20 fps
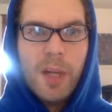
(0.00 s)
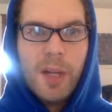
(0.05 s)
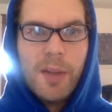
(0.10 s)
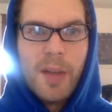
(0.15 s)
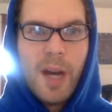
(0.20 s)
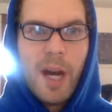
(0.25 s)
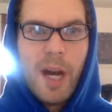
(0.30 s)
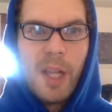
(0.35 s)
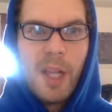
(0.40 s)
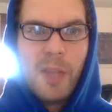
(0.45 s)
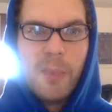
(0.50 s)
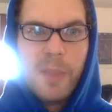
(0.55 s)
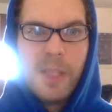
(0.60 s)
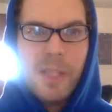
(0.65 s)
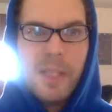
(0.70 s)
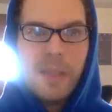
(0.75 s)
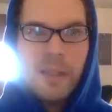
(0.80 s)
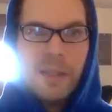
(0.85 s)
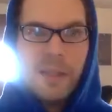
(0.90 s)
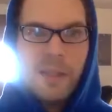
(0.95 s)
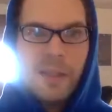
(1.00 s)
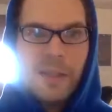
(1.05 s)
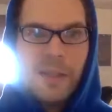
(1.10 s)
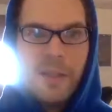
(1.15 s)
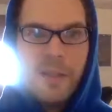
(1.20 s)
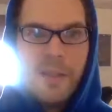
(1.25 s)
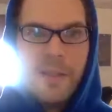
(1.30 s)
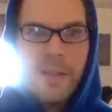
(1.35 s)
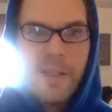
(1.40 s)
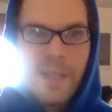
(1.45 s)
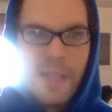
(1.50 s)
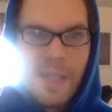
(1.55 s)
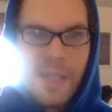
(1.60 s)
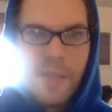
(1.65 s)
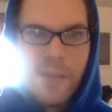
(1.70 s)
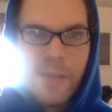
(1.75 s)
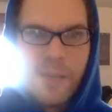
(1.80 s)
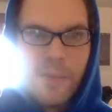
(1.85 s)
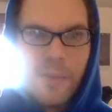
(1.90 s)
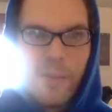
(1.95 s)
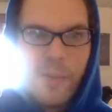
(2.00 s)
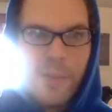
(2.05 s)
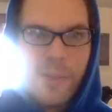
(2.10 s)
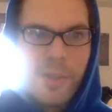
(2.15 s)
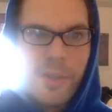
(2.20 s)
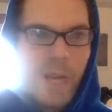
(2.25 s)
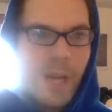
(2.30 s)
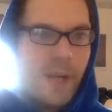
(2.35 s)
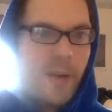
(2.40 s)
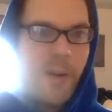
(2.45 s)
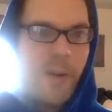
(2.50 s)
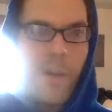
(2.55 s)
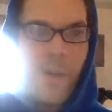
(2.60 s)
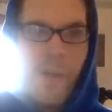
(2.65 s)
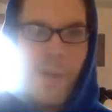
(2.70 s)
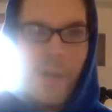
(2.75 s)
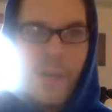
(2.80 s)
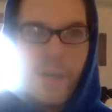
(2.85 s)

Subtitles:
the Halloween season, which I don't know.